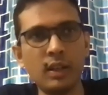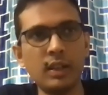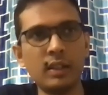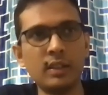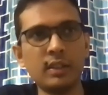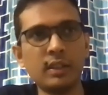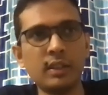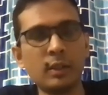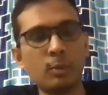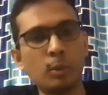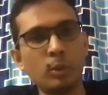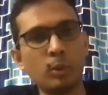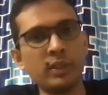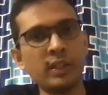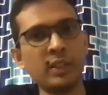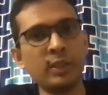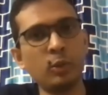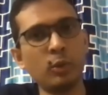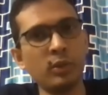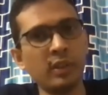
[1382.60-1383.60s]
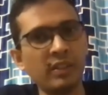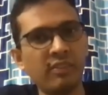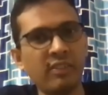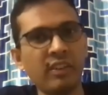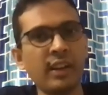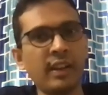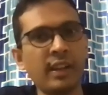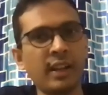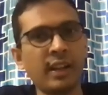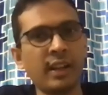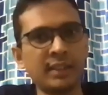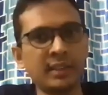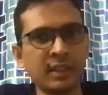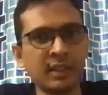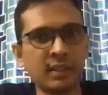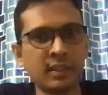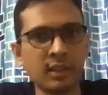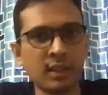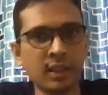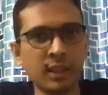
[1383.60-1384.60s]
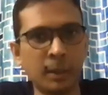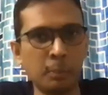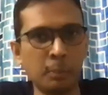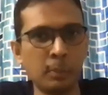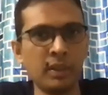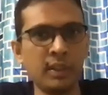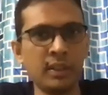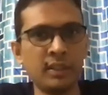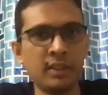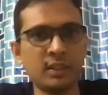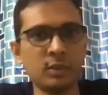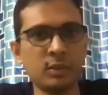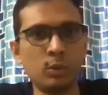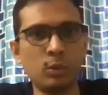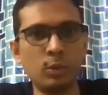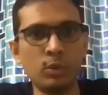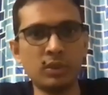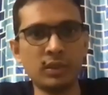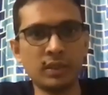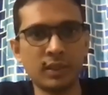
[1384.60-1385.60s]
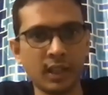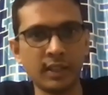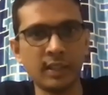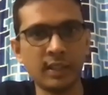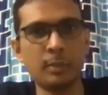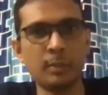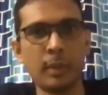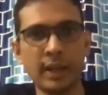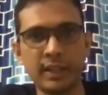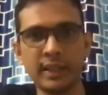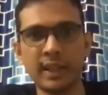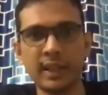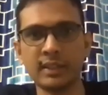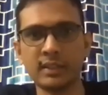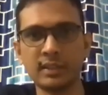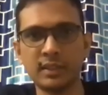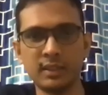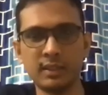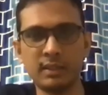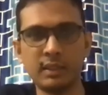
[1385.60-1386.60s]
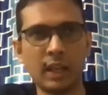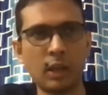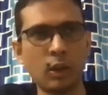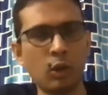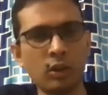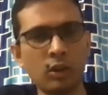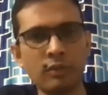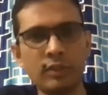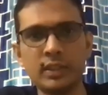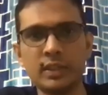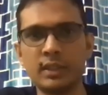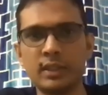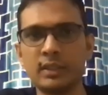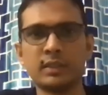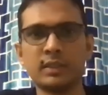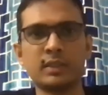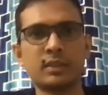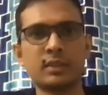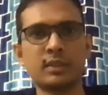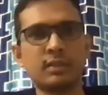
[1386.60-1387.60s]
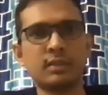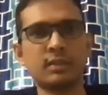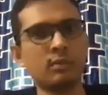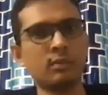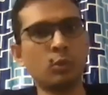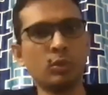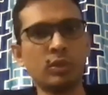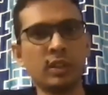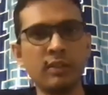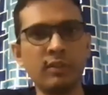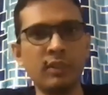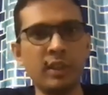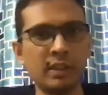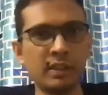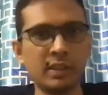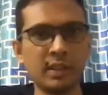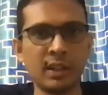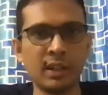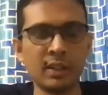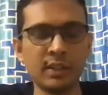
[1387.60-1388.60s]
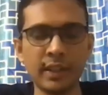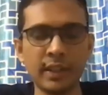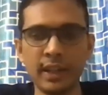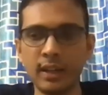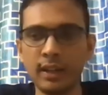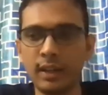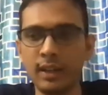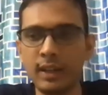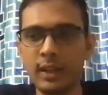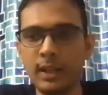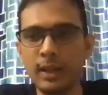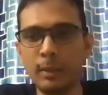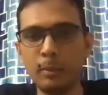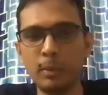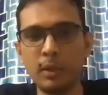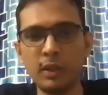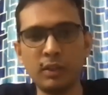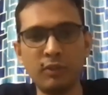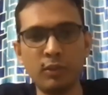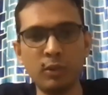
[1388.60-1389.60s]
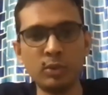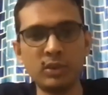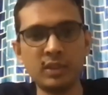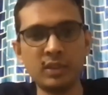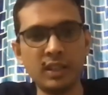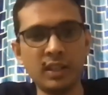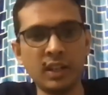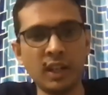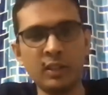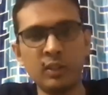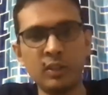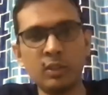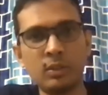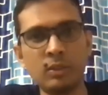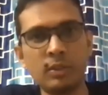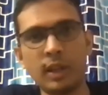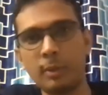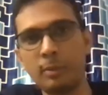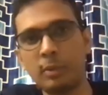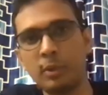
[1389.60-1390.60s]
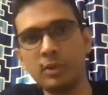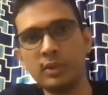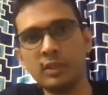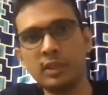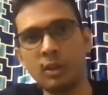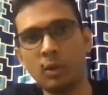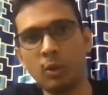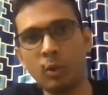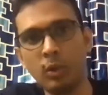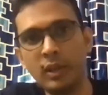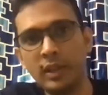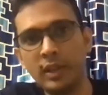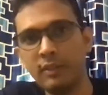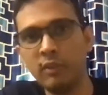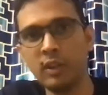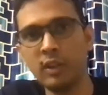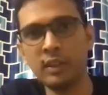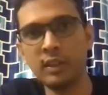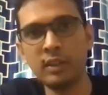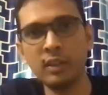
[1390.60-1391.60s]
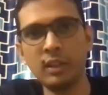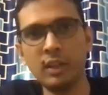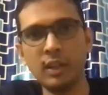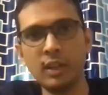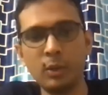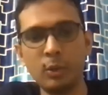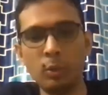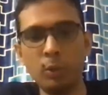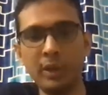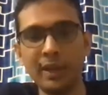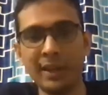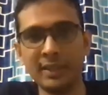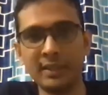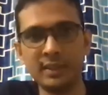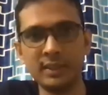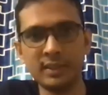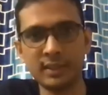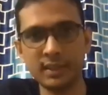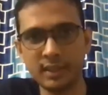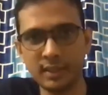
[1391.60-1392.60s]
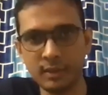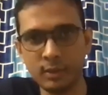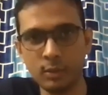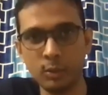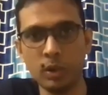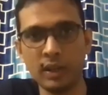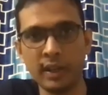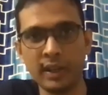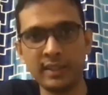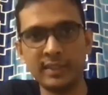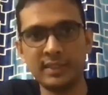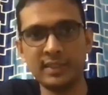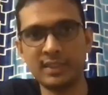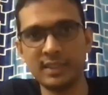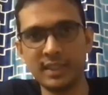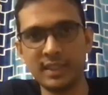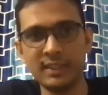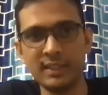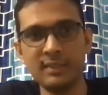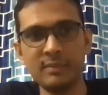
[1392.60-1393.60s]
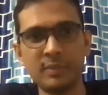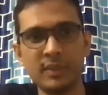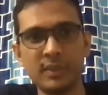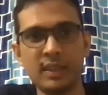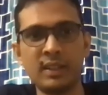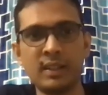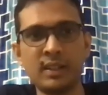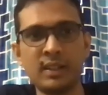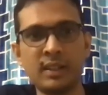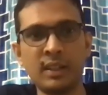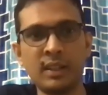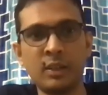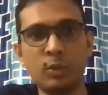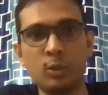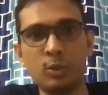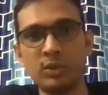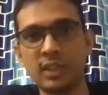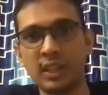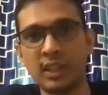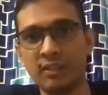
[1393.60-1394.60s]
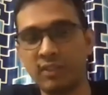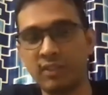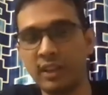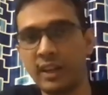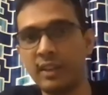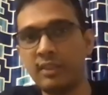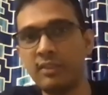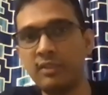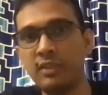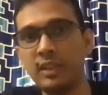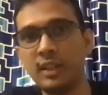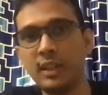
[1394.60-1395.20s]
there are more than 25 other companies who started bike taxi along with us, 2-3 weeks here and there. But if you see right now, Rapido is the only one who are existing and who survived.